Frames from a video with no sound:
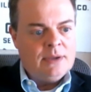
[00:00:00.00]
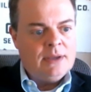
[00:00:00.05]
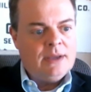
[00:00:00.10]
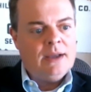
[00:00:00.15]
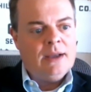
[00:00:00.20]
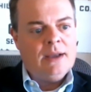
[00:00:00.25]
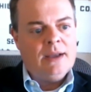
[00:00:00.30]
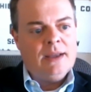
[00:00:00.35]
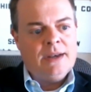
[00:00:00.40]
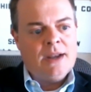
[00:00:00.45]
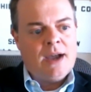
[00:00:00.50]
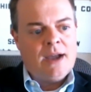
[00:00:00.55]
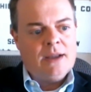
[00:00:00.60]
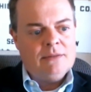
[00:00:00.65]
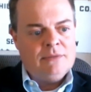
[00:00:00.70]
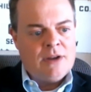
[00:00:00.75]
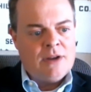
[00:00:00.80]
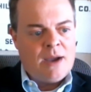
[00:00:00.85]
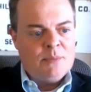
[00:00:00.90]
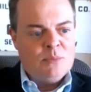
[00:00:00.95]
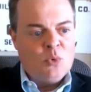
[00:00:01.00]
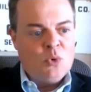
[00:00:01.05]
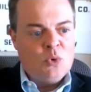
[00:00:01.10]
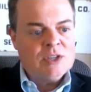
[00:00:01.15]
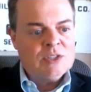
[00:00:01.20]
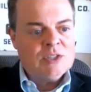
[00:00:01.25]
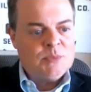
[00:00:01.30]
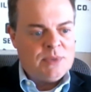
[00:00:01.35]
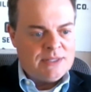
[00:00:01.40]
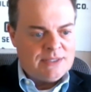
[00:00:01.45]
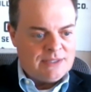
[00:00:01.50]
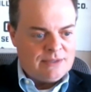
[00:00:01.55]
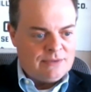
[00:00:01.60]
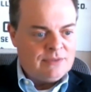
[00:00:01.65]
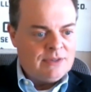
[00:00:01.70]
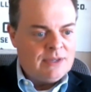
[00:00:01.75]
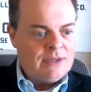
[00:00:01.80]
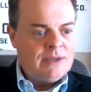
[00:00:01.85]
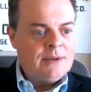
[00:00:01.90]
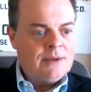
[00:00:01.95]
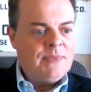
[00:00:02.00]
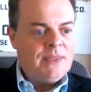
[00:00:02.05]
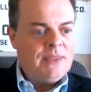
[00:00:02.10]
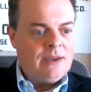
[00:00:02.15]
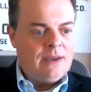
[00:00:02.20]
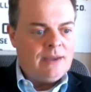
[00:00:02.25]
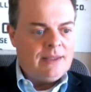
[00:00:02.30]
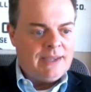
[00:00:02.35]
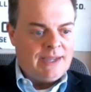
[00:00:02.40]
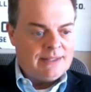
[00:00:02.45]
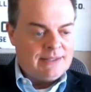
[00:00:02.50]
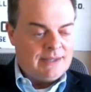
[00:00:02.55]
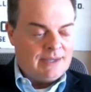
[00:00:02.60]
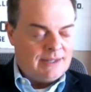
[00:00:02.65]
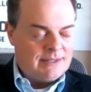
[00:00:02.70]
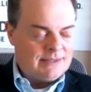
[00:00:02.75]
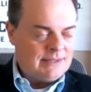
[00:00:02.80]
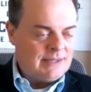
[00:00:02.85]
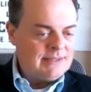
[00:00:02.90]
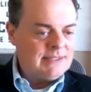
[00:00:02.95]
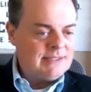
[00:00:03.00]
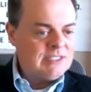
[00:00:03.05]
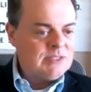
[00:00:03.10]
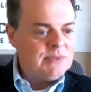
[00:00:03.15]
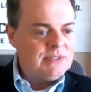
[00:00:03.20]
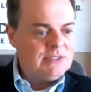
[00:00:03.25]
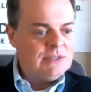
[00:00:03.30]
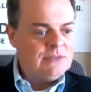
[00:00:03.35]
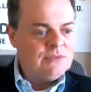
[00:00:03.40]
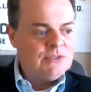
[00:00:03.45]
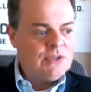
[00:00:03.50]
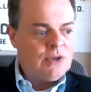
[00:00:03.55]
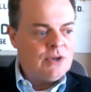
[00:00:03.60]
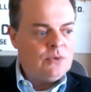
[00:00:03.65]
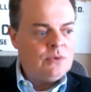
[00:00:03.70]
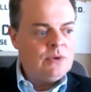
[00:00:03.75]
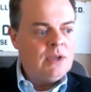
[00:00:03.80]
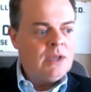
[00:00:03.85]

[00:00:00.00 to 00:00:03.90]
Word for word: uh, not not more expensive uh, it gets less expensive. So,